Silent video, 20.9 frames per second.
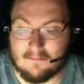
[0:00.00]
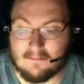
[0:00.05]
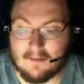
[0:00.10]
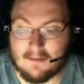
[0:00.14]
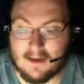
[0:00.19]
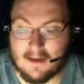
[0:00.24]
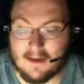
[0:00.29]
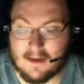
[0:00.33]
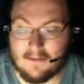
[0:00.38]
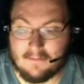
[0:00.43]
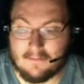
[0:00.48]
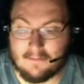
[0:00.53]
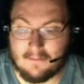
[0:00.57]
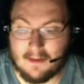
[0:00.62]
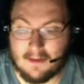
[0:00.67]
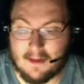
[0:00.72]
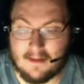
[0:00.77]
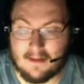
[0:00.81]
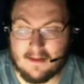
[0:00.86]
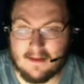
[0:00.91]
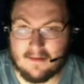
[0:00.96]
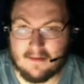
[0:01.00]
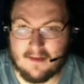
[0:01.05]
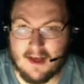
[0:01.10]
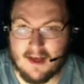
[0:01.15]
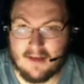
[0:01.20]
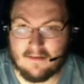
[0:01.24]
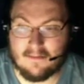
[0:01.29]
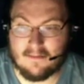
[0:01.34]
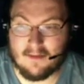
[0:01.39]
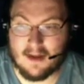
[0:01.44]
yeah, it does
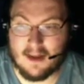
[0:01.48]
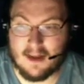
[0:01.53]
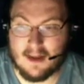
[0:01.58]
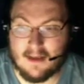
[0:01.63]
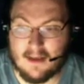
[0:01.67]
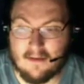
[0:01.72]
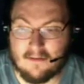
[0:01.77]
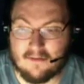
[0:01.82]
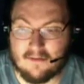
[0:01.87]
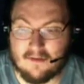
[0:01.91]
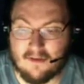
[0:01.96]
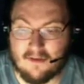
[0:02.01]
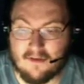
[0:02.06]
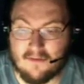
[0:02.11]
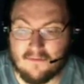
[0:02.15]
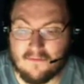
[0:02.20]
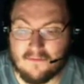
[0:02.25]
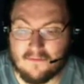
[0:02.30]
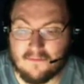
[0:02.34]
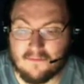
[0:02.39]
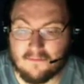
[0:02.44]
take some getting used to,